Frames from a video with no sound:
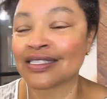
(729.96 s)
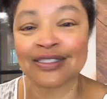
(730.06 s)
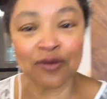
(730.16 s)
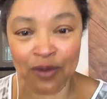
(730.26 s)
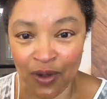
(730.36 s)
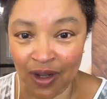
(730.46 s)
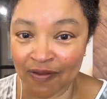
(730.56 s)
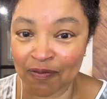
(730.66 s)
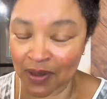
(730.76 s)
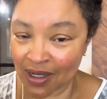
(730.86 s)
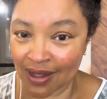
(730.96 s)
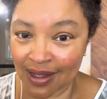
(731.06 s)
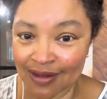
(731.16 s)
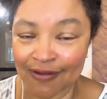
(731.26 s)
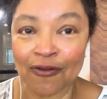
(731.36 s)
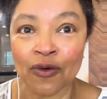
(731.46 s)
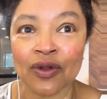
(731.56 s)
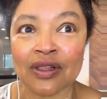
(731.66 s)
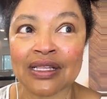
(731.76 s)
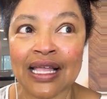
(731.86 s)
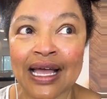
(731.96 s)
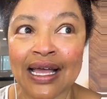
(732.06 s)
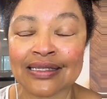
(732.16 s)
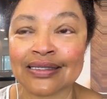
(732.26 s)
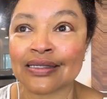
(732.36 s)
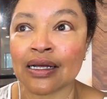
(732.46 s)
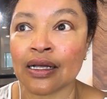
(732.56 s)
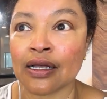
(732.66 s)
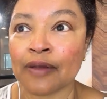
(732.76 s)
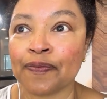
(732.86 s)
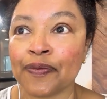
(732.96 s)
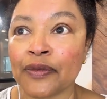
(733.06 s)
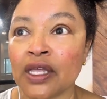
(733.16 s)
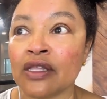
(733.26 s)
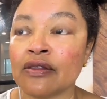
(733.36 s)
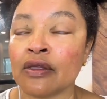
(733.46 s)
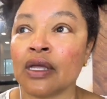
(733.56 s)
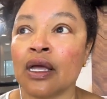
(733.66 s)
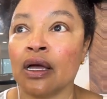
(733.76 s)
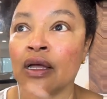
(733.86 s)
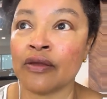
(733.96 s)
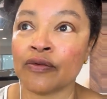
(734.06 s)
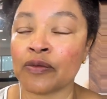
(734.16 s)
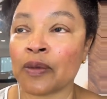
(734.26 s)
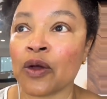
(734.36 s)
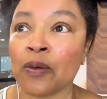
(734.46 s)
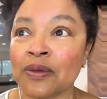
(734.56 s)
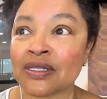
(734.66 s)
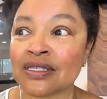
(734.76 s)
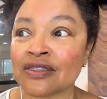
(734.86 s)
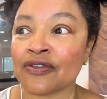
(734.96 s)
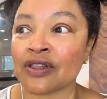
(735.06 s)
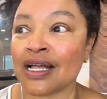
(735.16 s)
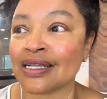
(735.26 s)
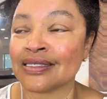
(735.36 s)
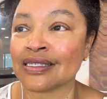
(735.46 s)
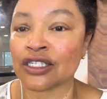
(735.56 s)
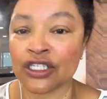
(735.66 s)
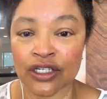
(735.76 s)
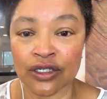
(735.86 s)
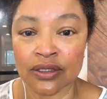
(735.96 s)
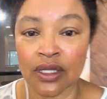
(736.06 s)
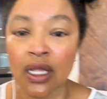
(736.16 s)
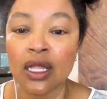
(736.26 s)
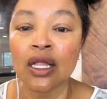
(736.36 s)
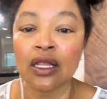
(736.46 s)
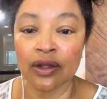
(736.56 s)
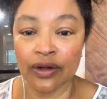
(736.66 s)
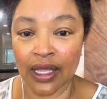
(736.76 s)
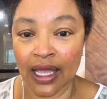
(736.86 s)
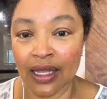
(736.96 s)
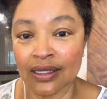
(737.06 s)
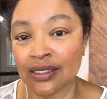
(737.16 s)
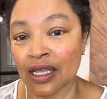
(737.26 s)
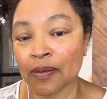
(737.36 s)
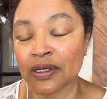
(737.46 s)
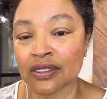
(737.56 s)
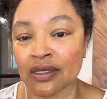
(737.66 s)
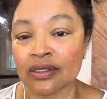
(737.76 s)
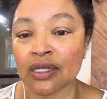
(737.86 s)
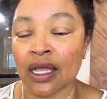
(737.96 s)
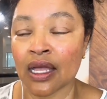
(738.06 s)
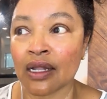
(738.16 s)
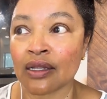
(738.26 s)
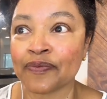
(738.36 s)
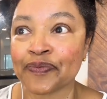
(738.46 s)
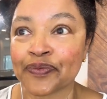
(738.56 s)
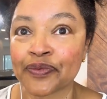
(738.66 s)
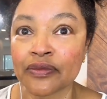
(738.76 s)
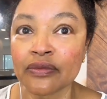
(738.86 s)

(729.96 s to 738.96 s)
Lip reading: That's the road I've been on for the last with my own business for the last 6 years, learning how to take my skills and